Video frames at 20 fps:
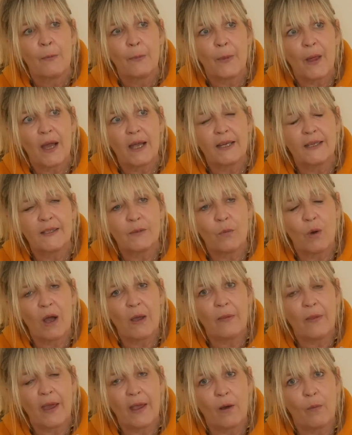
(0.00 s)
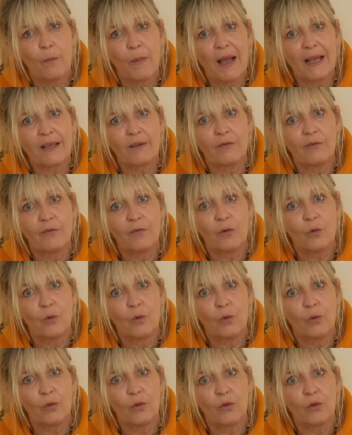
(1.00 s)
That is why they are back and
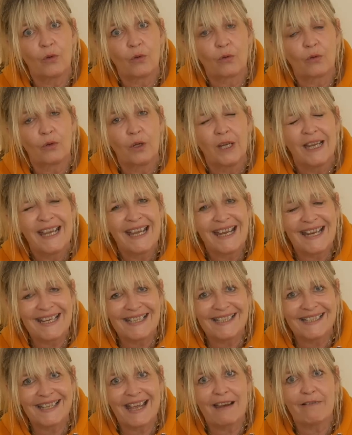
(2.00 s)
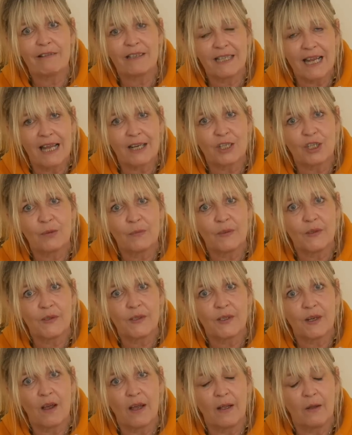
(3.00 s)
forth. It's their attachment
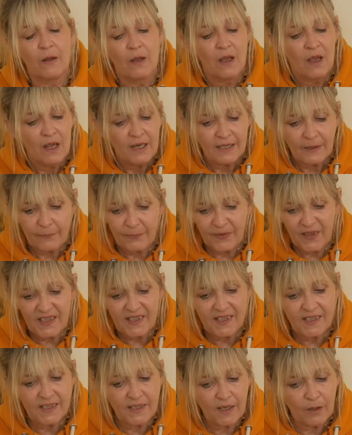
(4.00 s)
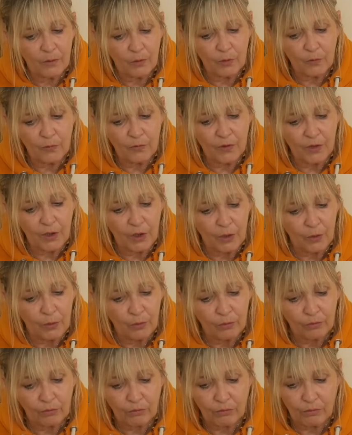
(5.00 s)
style. Now, this is no good for
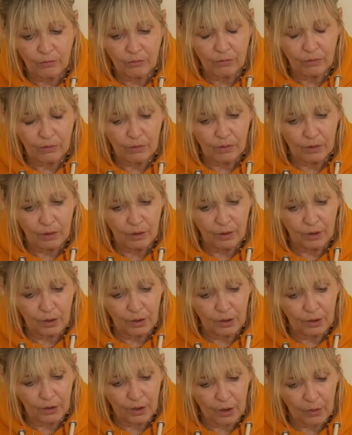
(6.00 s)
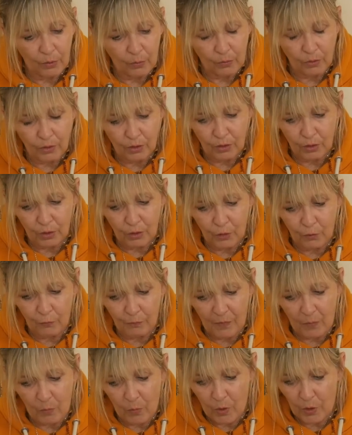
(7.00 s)
you you know, you've
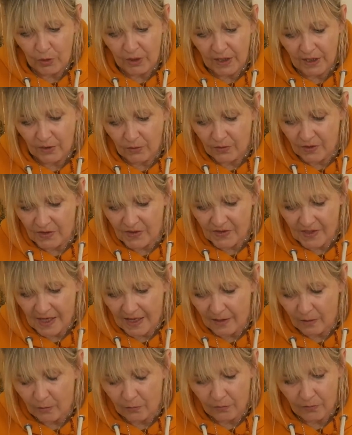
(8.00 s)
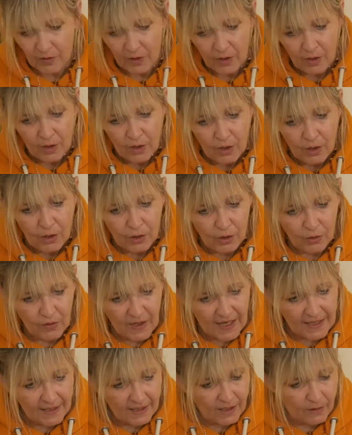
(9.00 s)
been working on yourself, you're
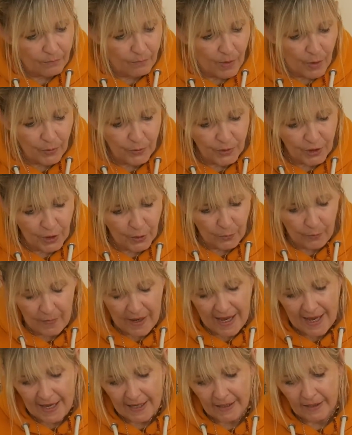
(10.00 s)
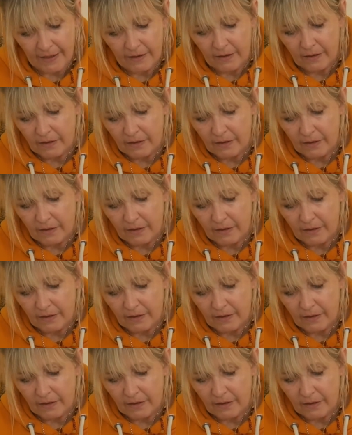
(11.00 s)
getting your mojo back.